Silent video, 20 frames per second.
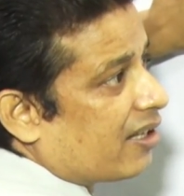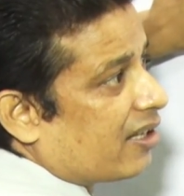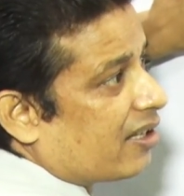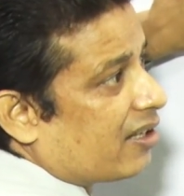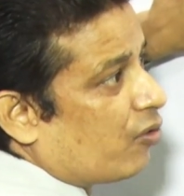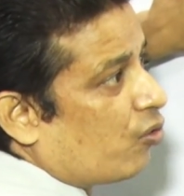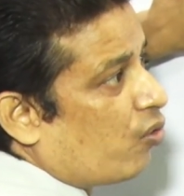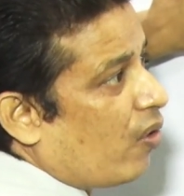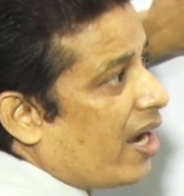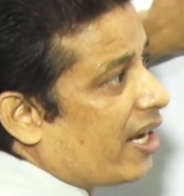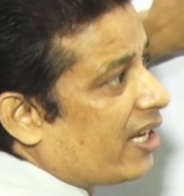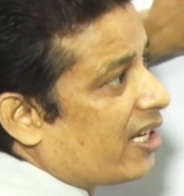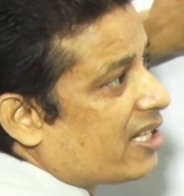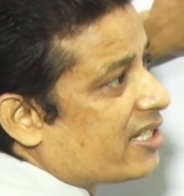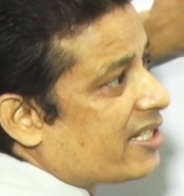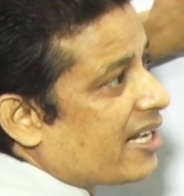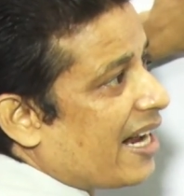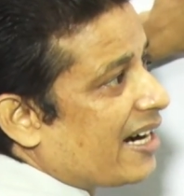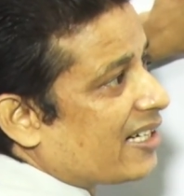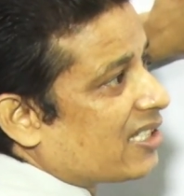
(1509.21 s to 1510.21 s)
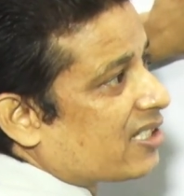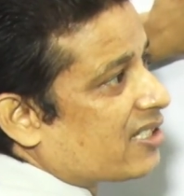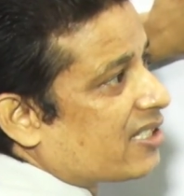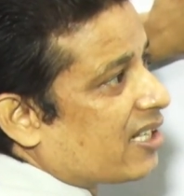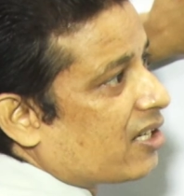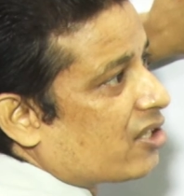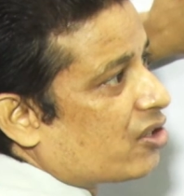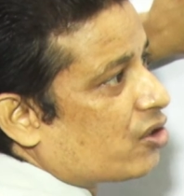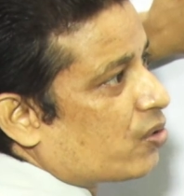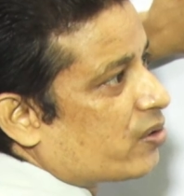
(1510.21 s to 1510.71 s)
Y is
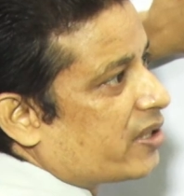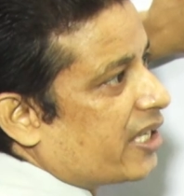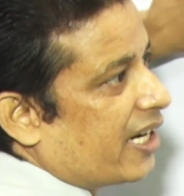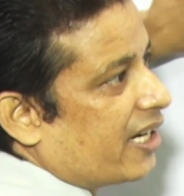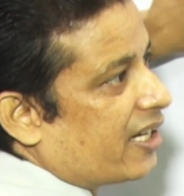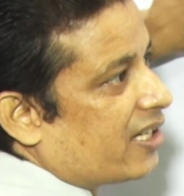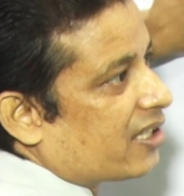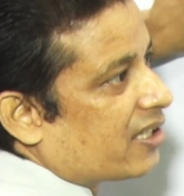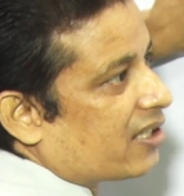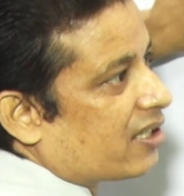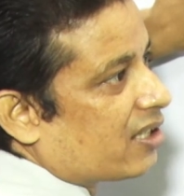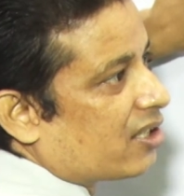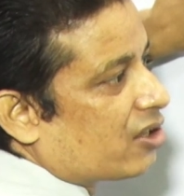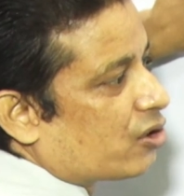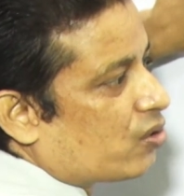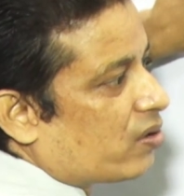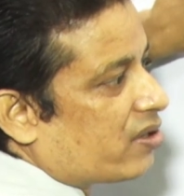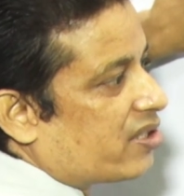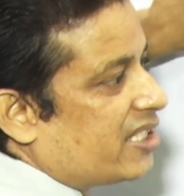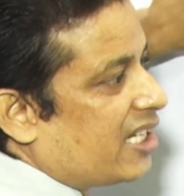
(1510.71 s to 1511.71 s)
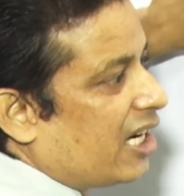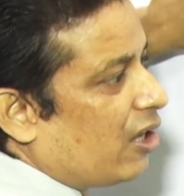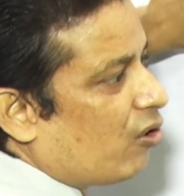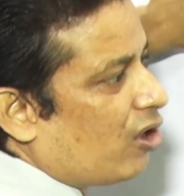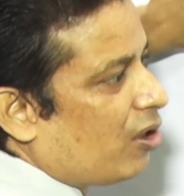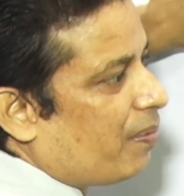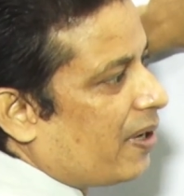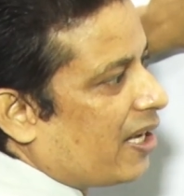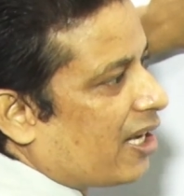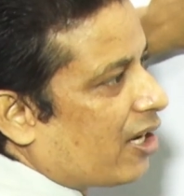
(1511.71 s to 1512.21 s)
adjacent to Z. So, Z will
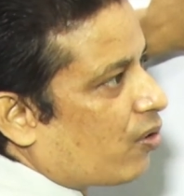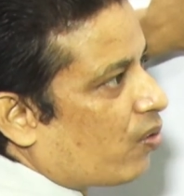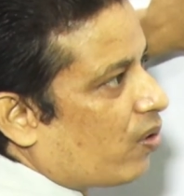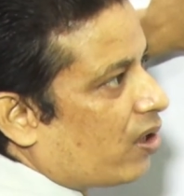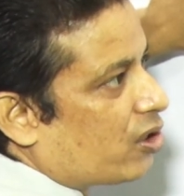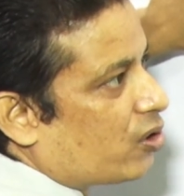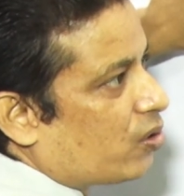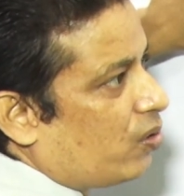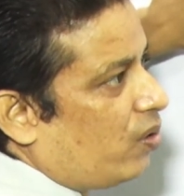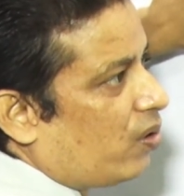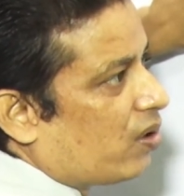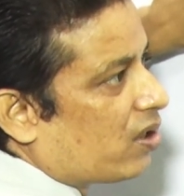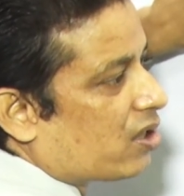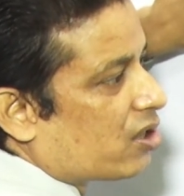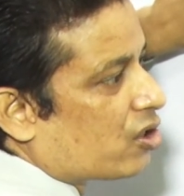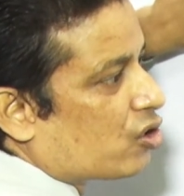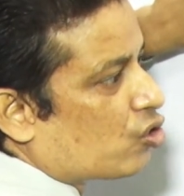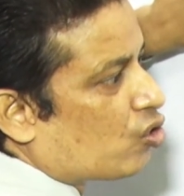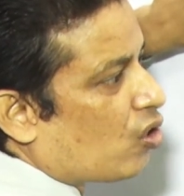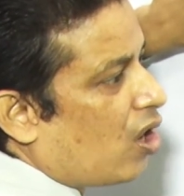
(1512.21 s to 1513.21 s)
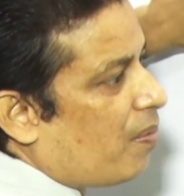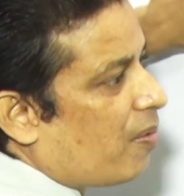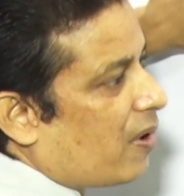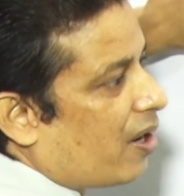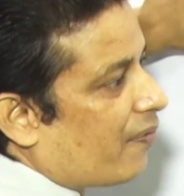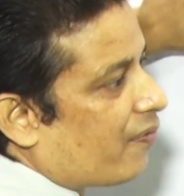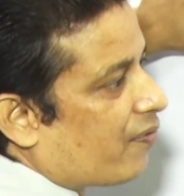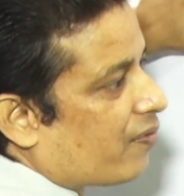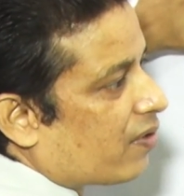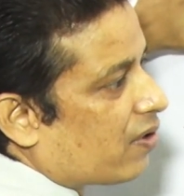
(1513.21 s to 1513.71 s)
be equal to sum
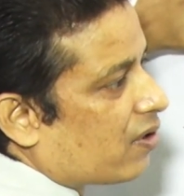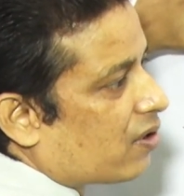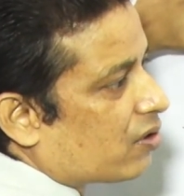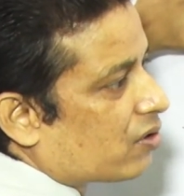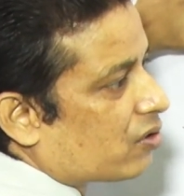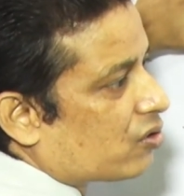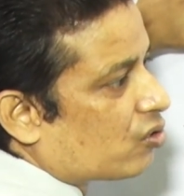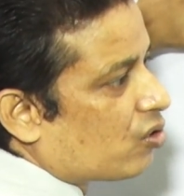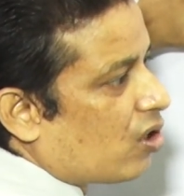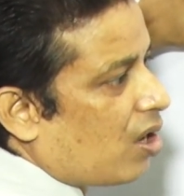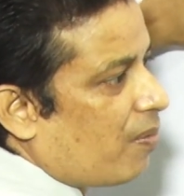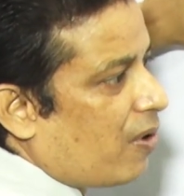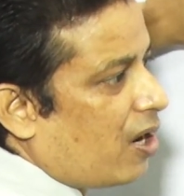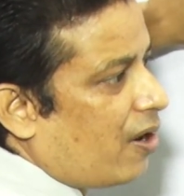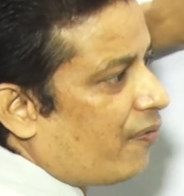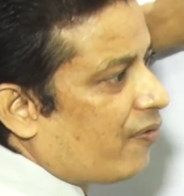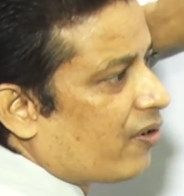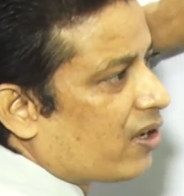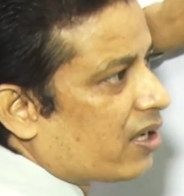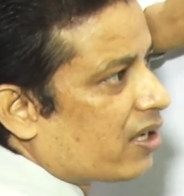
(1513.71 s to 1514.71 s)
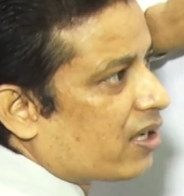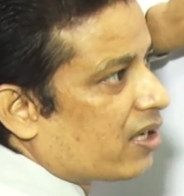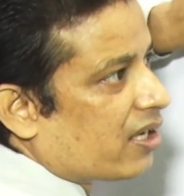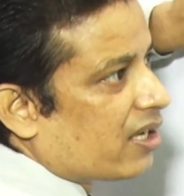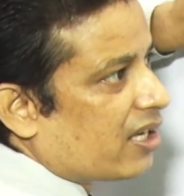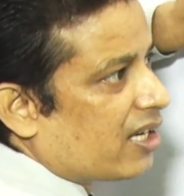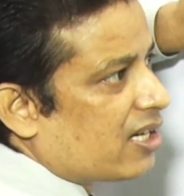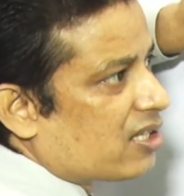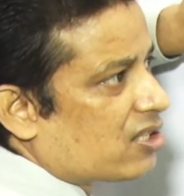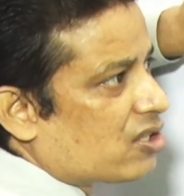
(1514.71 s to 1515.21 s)
of
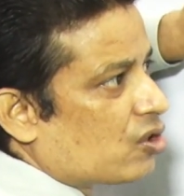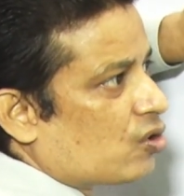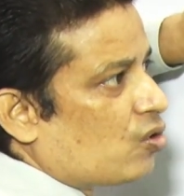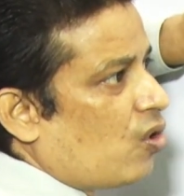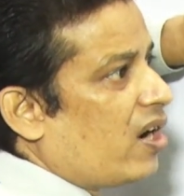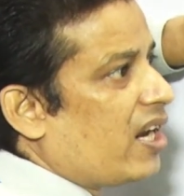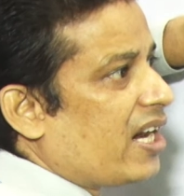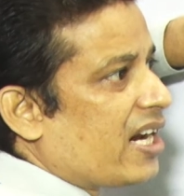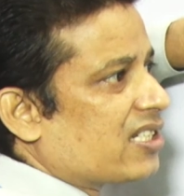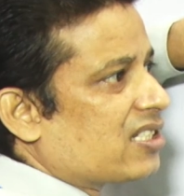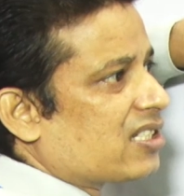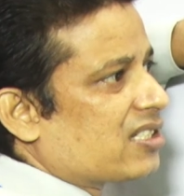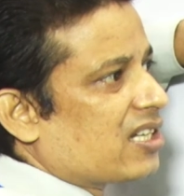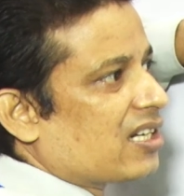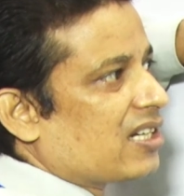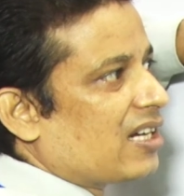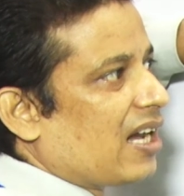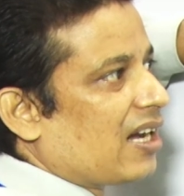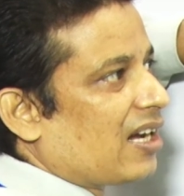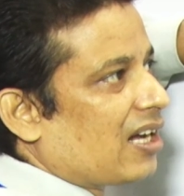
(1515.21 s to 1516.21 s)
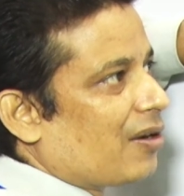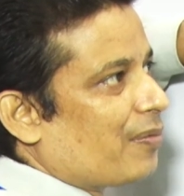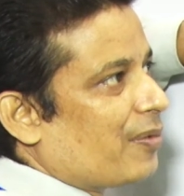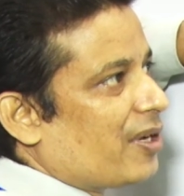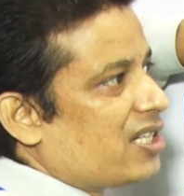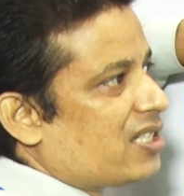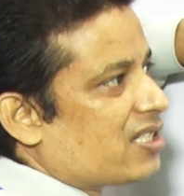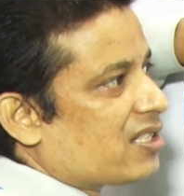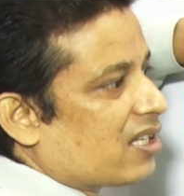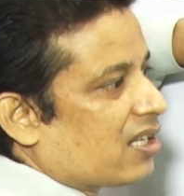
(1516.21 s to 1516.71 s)
its non-adjacent angle
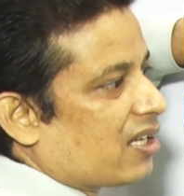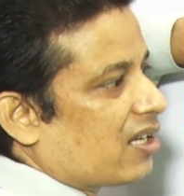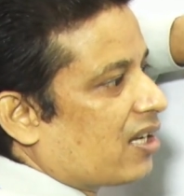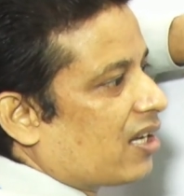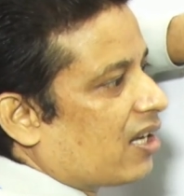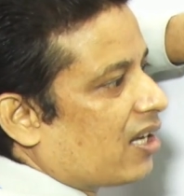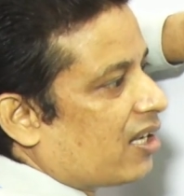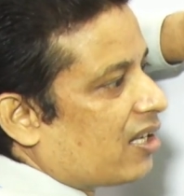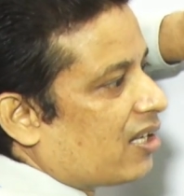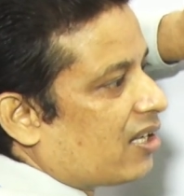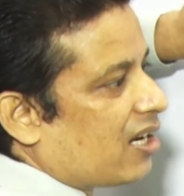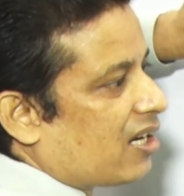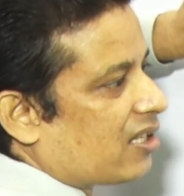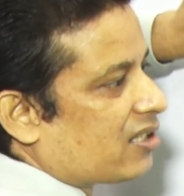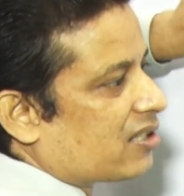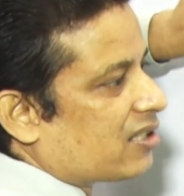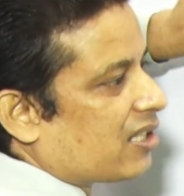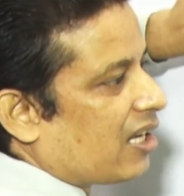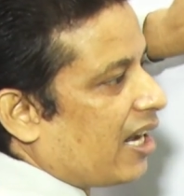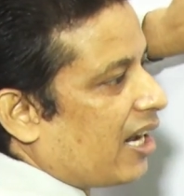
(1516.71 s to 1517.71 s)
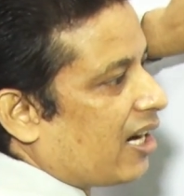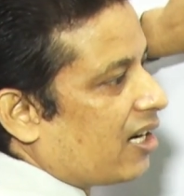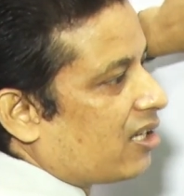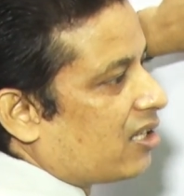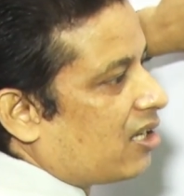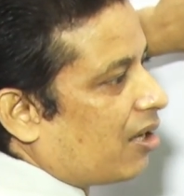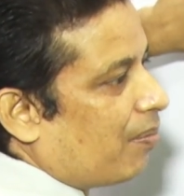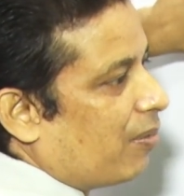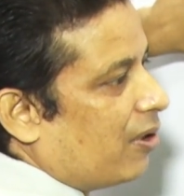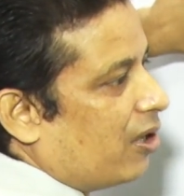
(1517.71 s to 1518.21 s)
means X and
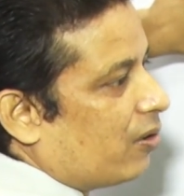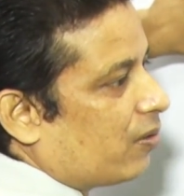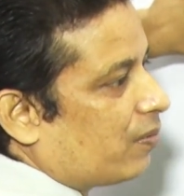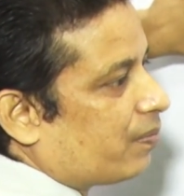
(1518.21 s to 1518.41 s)
W.